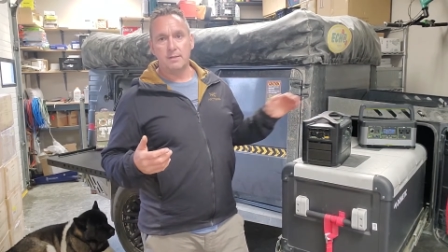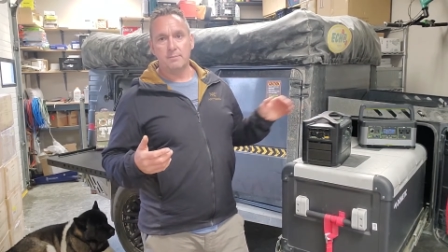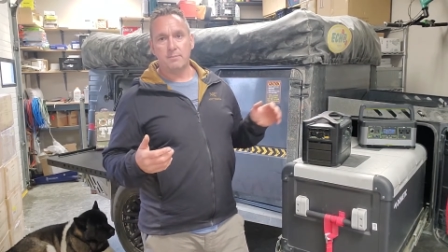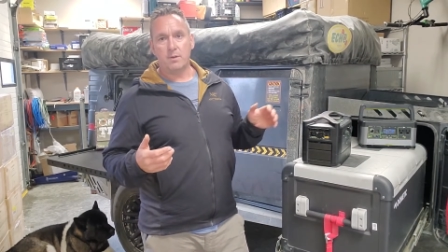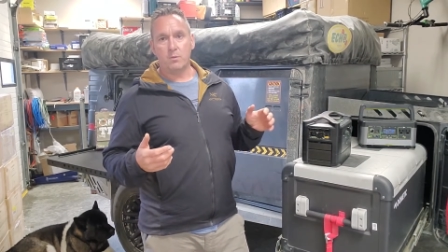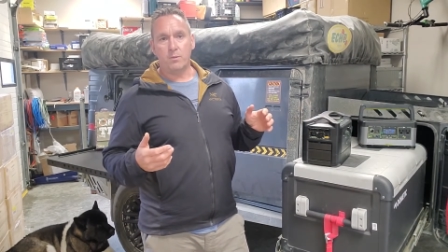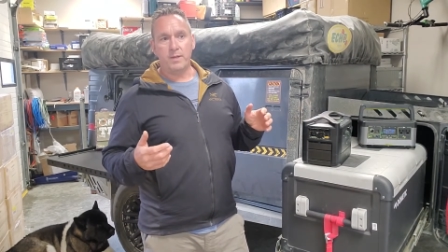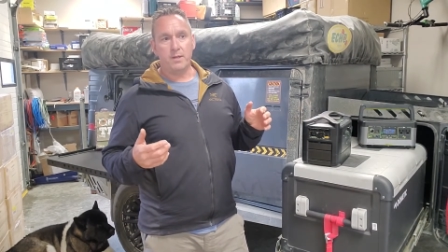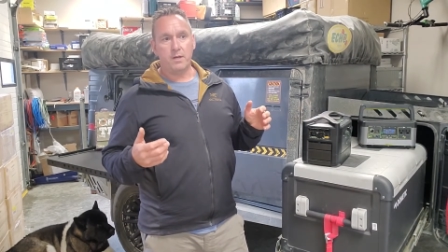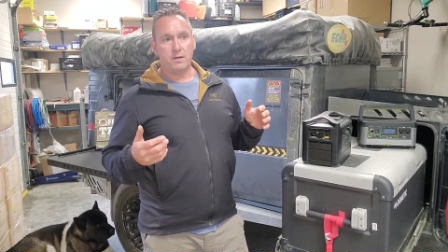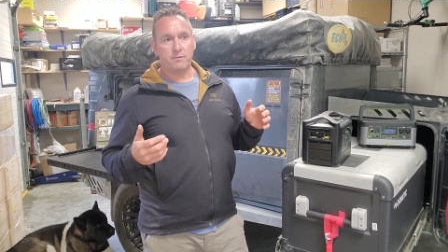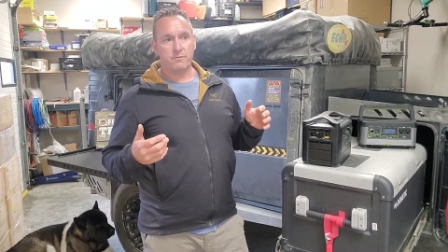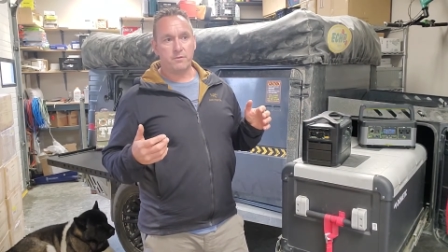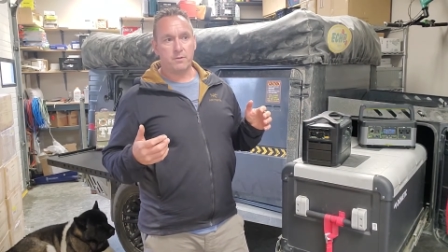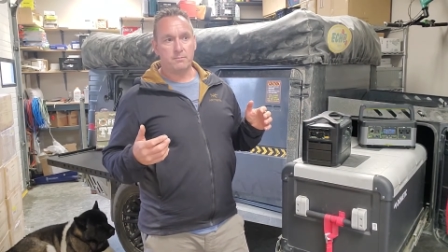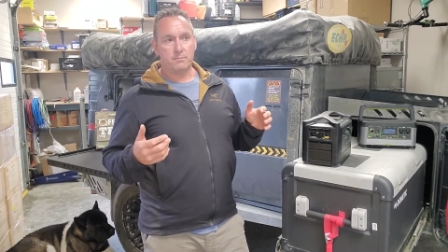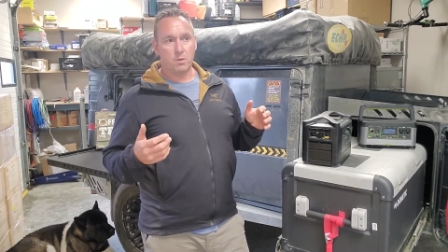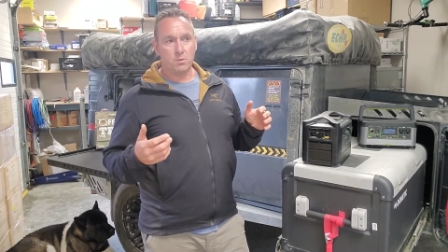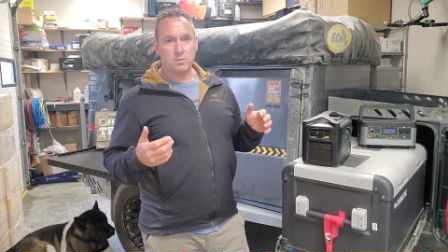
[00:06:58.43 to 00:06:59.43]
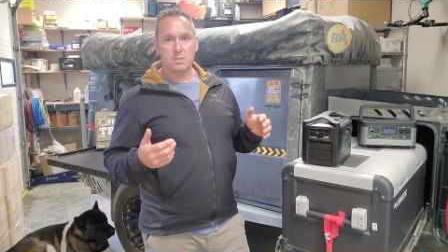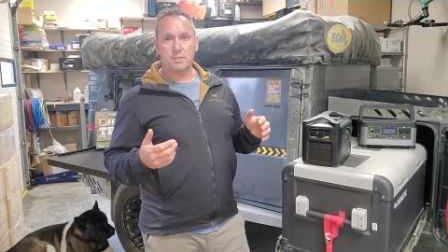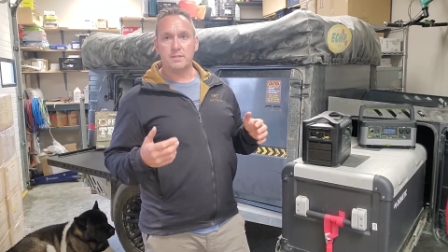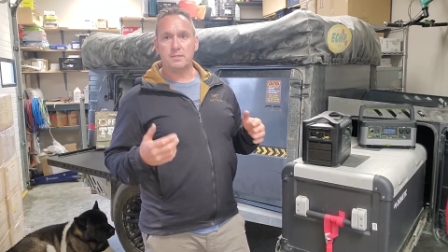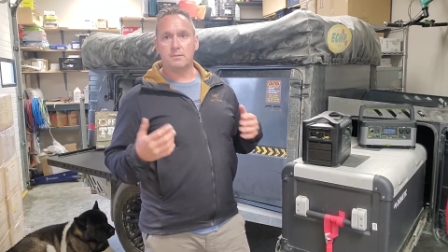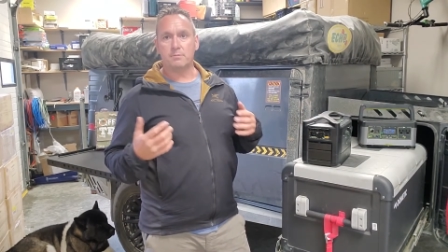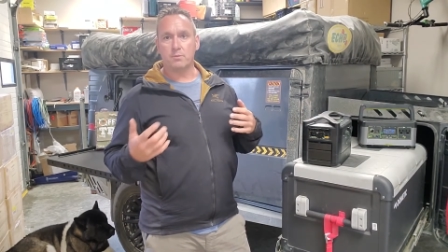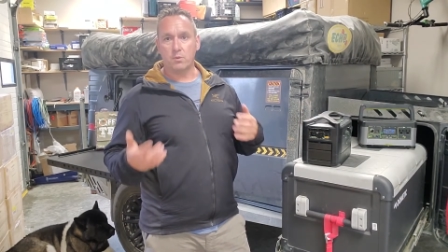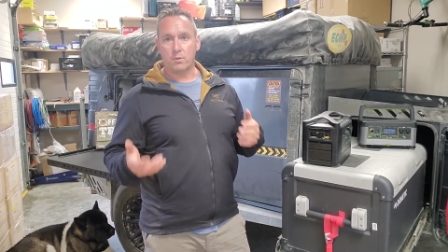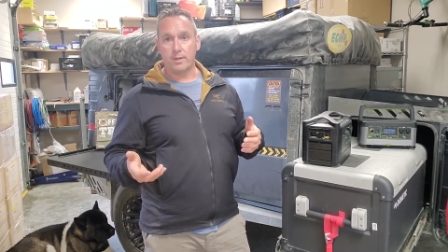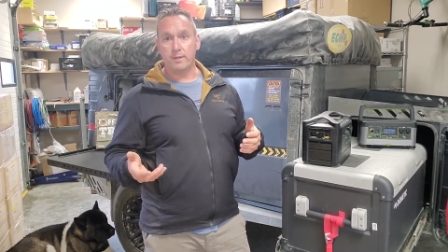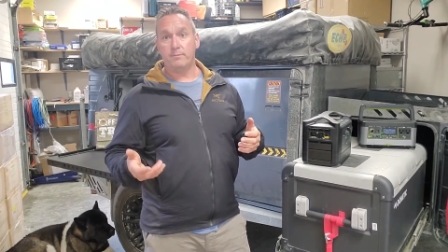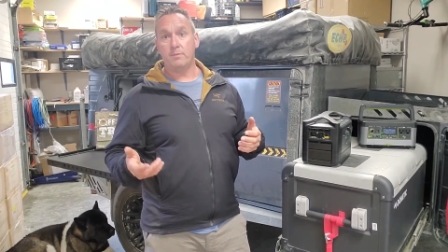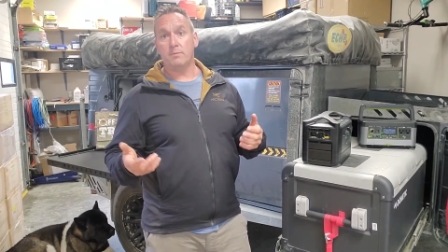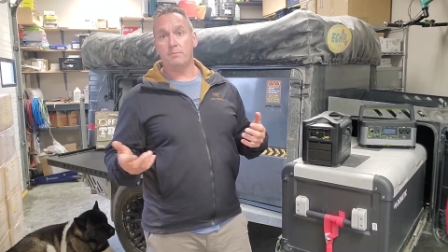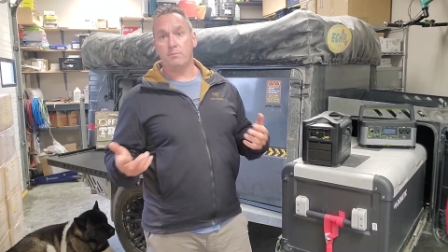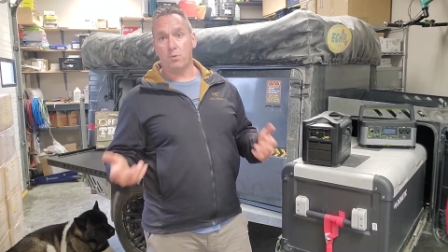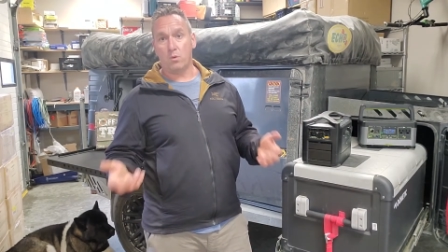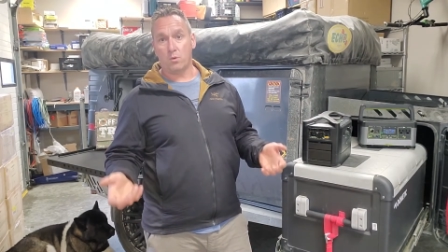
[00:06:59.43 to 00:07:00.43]
but we offer mostly
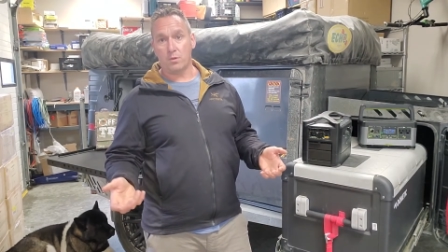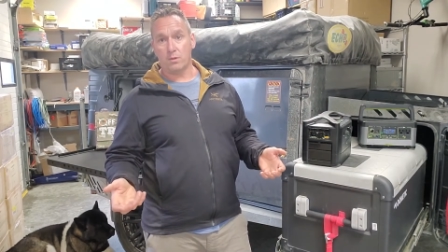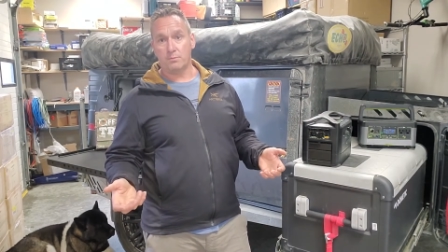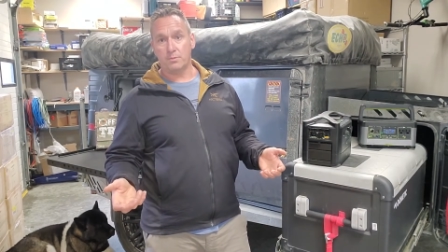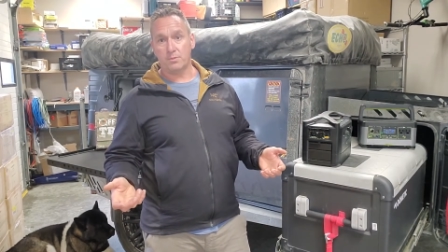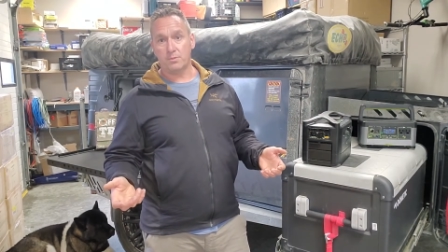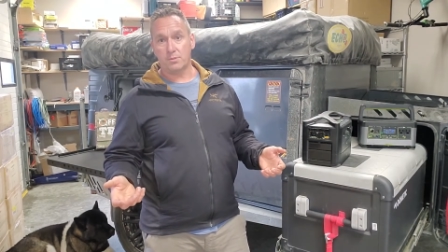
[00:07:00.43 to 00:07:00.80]
deployable, portable